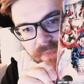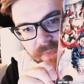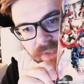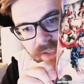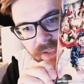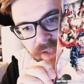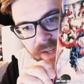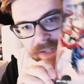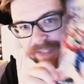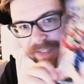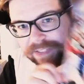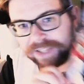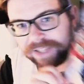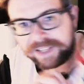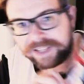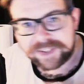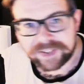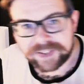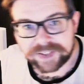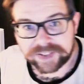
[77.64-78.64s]
And it's
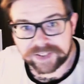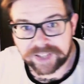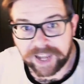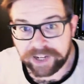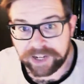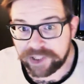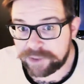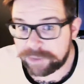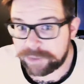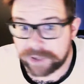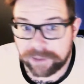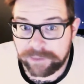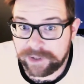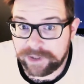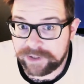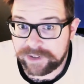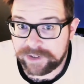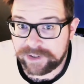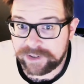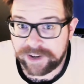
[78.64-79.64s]
not the sketch, but I
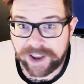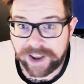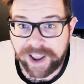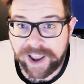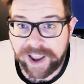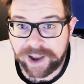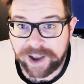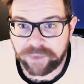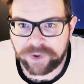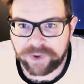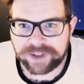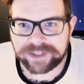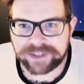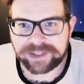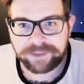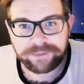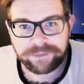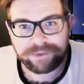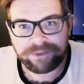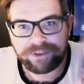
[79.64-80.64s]
mean, hey, I won
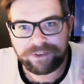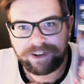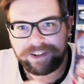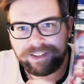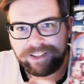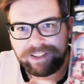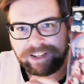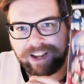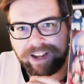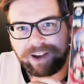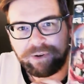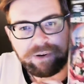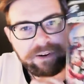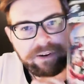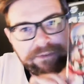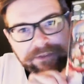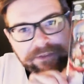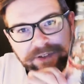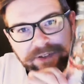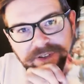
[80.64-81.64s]
something, right? Like, how
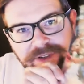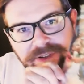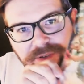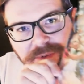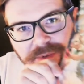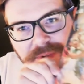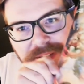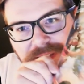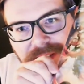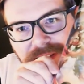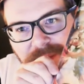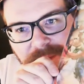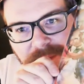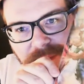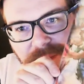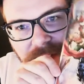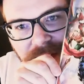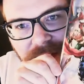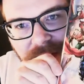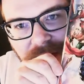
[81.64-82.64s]
often do you win
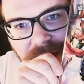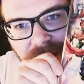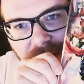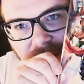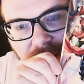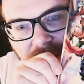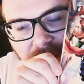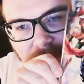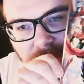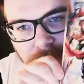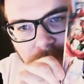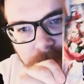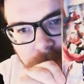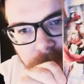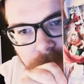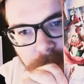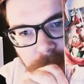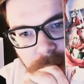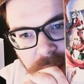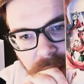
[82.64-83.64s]
something?
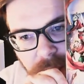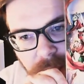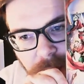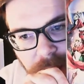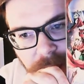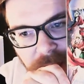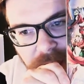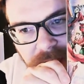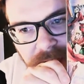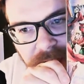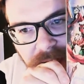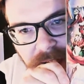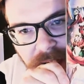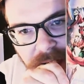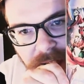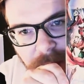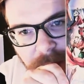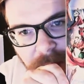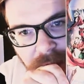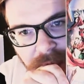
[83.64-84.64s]
So pretty
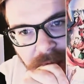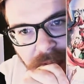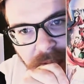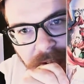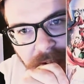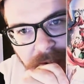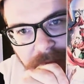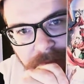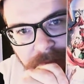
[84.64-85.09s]
excited about that.